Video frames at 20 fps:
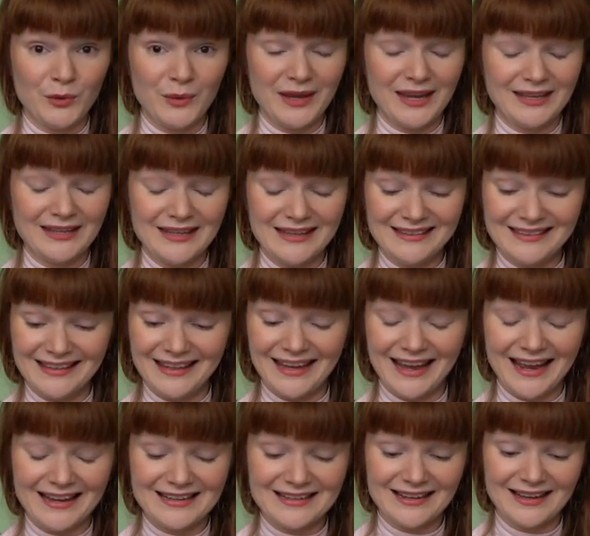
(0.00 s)
quick and easy,
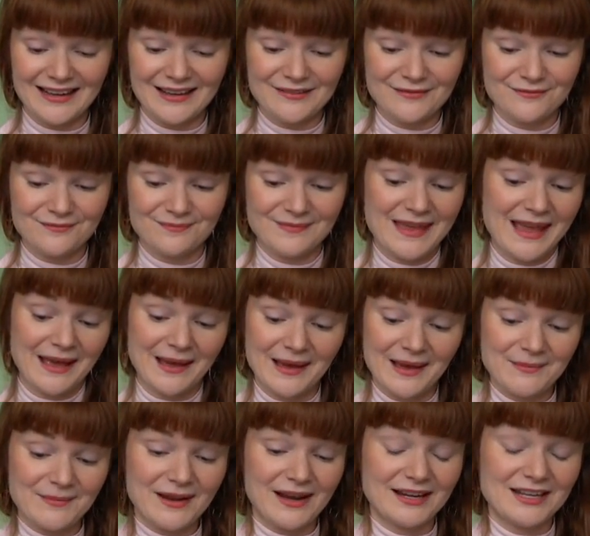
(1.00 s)
and I'm
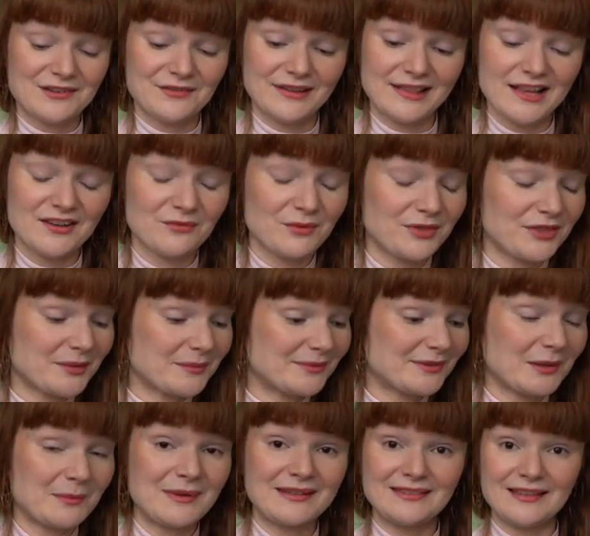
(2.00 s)
kind of in love with them,
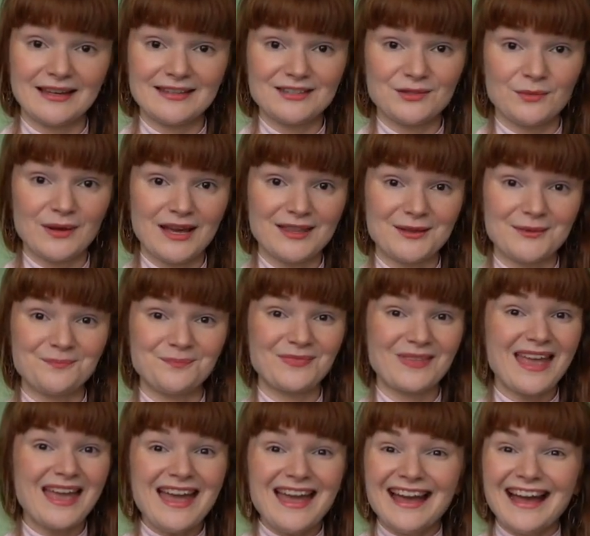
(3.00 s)
so I'm excited to wear them.
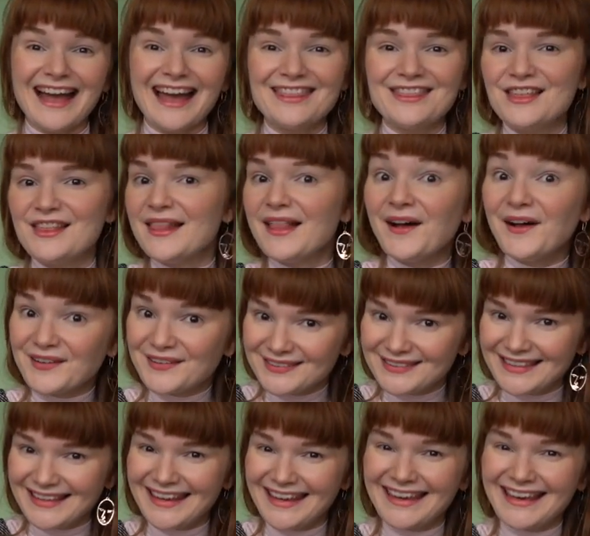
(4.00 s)
And the last
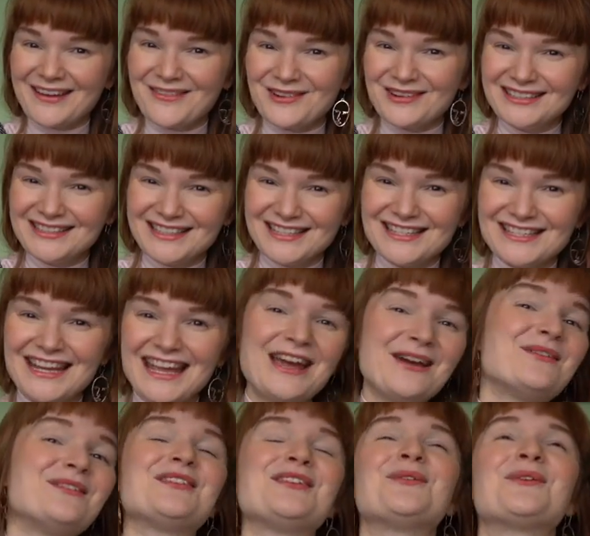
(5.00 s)
thing I wanted to share
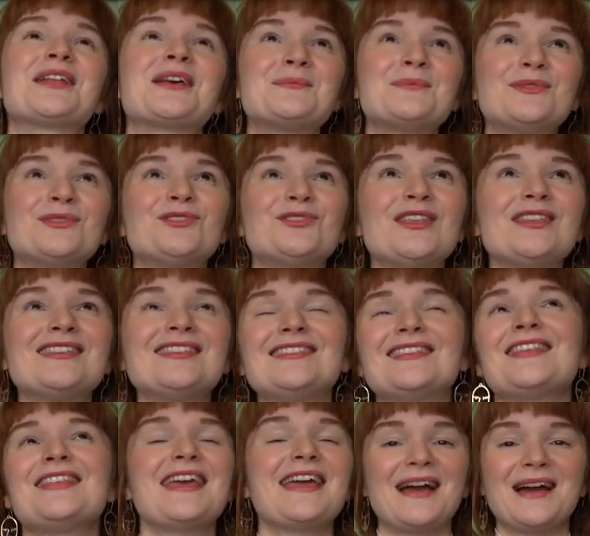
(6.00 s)
with you, and this is
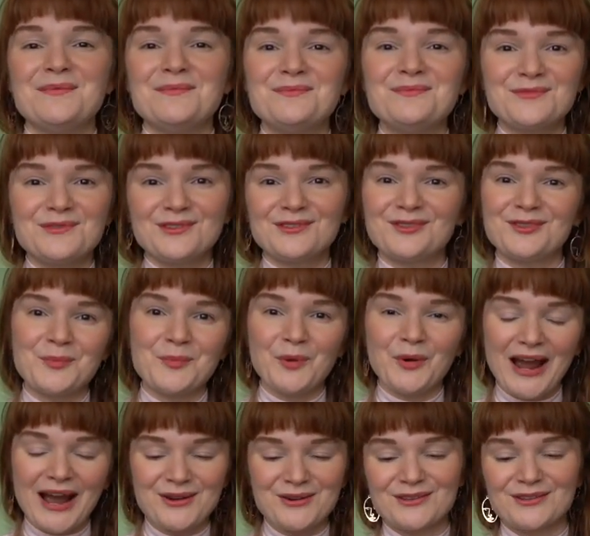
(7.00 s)
the thing I'm just the
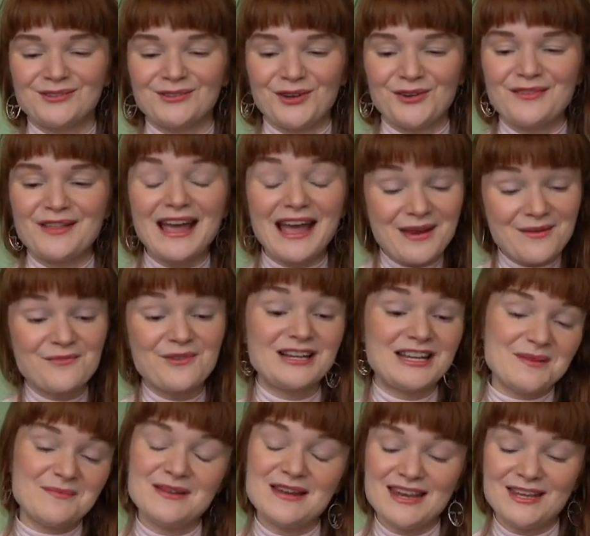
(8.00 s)
proudest of. Like, I'm
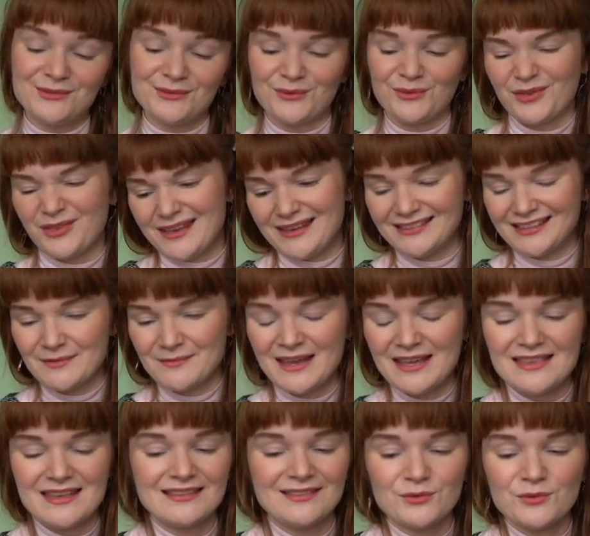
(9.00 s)
really pleased with all the things I
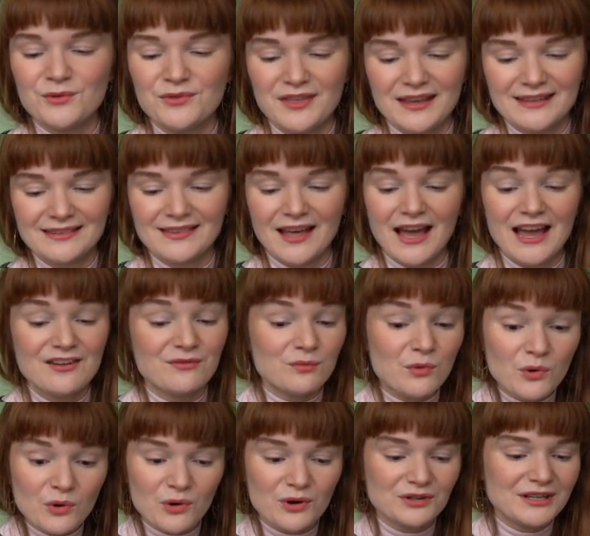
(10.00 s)
made. These are all things that I've
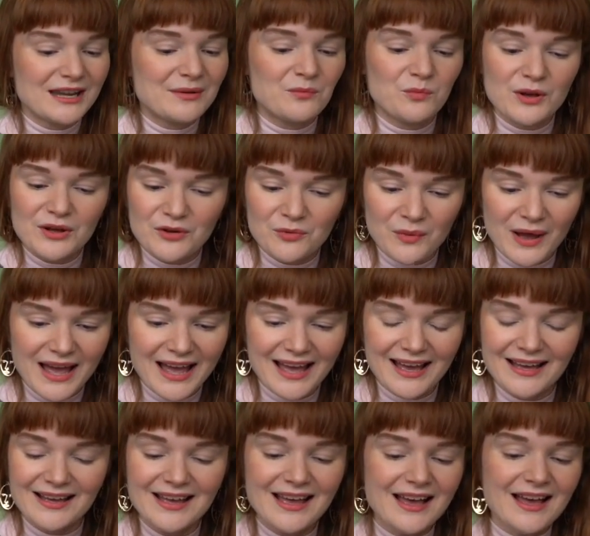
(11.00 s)
worn and will
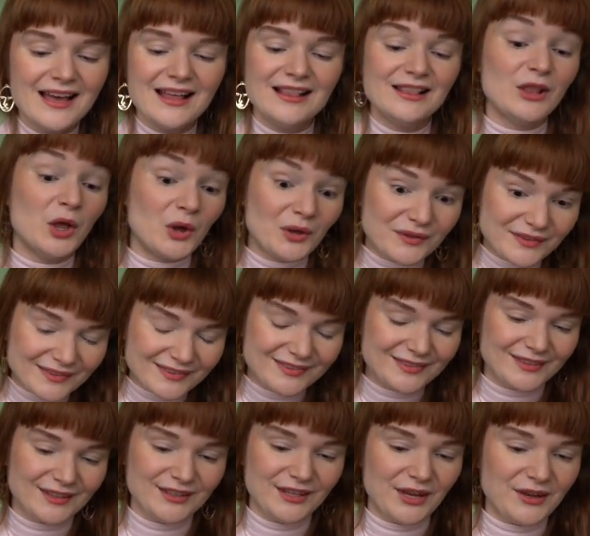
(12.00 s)
wear lots,
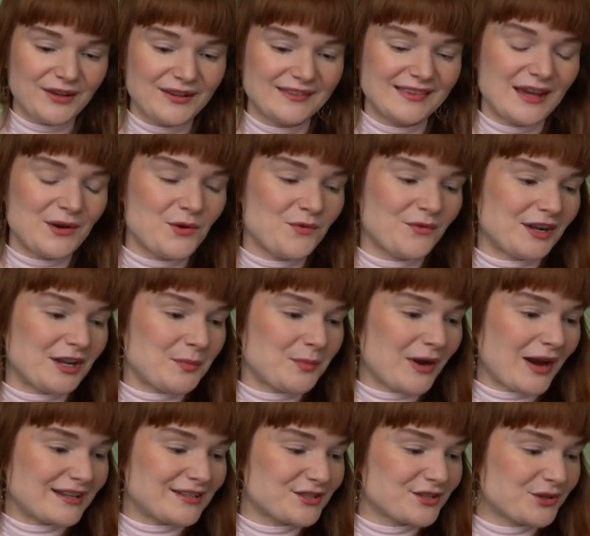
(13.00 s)
you know, because they're all really
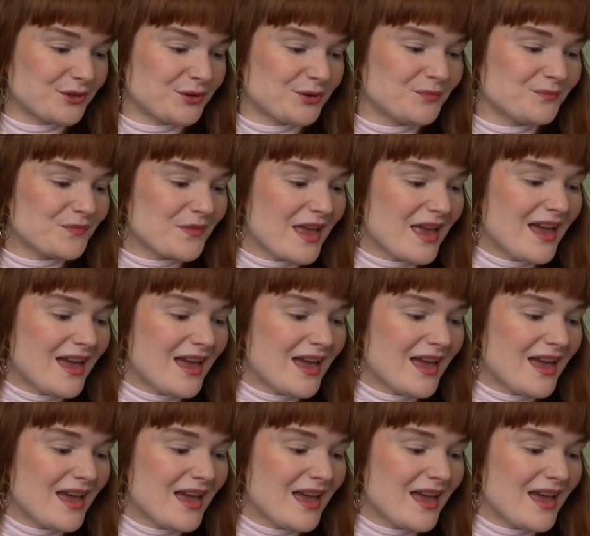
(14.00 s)
practical.